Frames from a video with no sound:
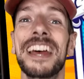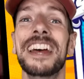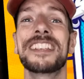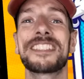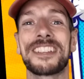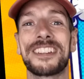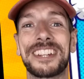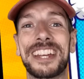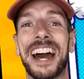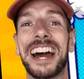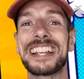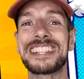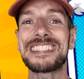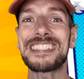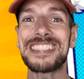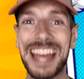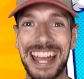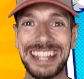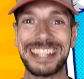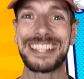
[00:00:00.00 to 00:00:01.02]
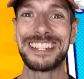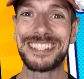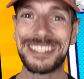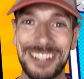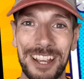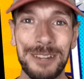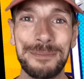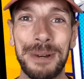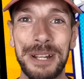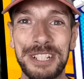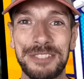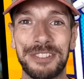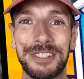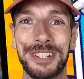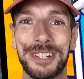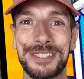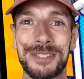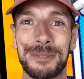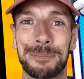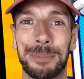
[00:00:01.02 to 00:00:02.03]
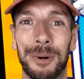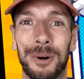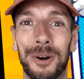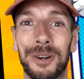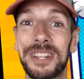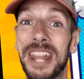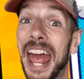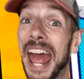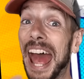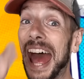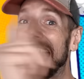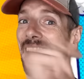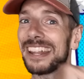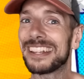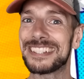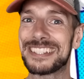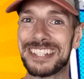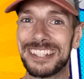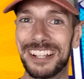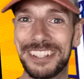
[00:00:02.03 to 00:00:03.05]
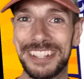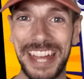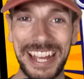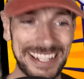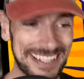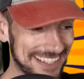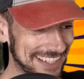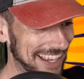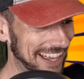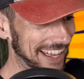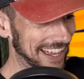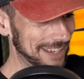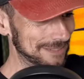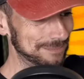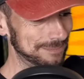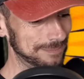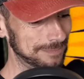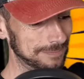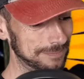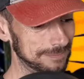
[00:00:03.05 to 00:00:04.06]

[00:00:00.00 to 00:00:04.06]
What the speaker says: So, guys, thank you so much for your support, and until next time,